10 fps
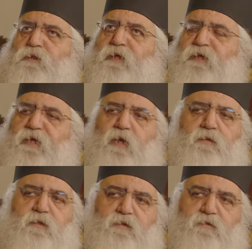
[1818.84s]
I
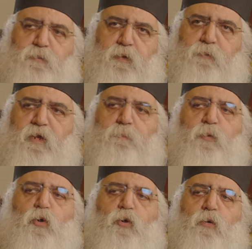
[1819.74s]
mean this
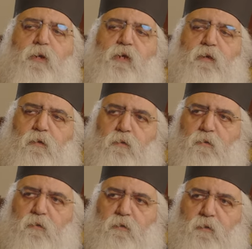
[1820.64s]
very
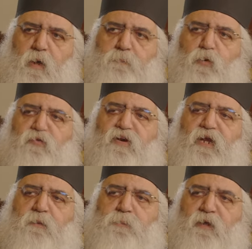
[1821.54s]
church.
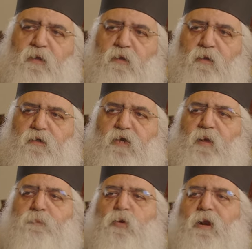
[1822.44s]
And of course,
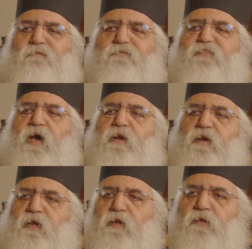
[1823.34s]
the
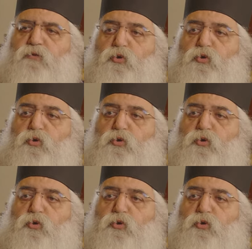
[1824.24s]
Moscow